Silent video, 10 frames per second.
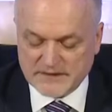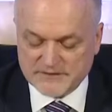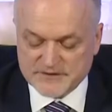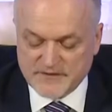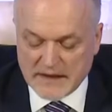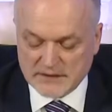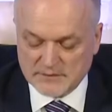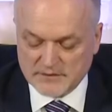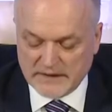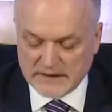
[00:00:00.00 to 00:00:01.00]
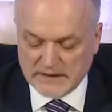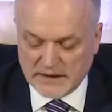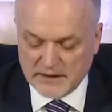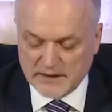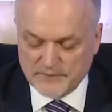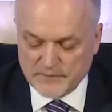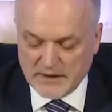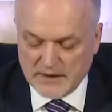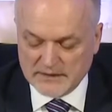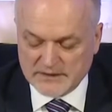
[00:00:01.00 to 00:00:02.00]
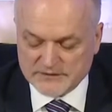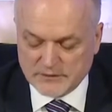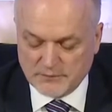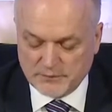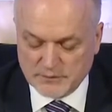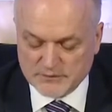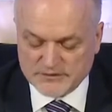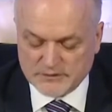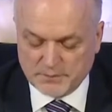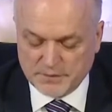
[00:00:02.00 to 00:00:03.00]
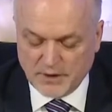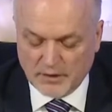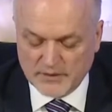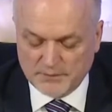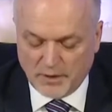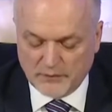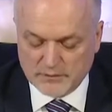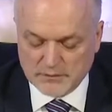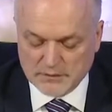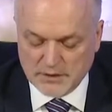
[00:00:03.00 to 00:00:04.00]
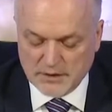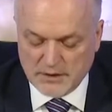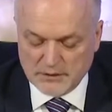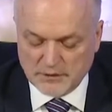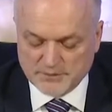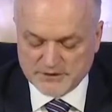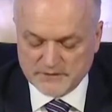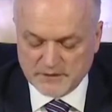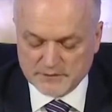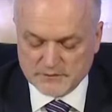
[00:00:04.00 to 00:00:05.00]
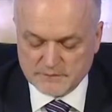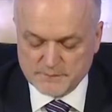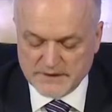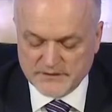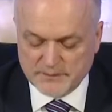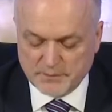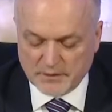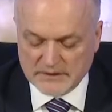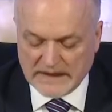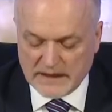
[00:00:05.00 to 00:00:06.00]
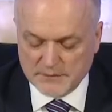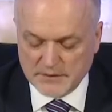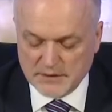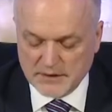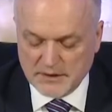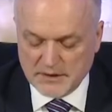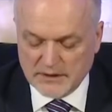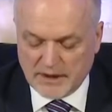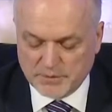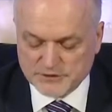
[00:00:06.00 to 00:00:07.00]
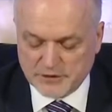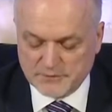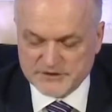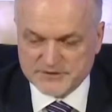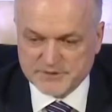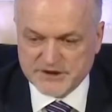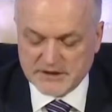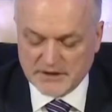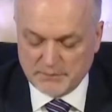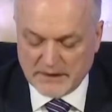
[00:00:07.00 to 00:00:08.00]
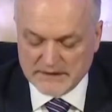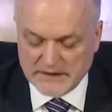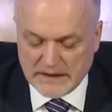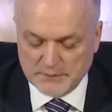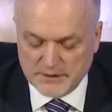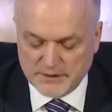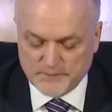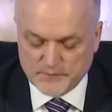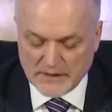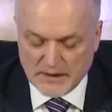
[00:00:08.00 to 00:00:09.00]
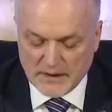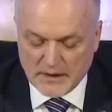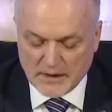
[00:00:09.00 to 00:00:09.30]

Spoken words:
Road. And in the second half of the year, especially in Q4, we saw a gradual revisitation of the levels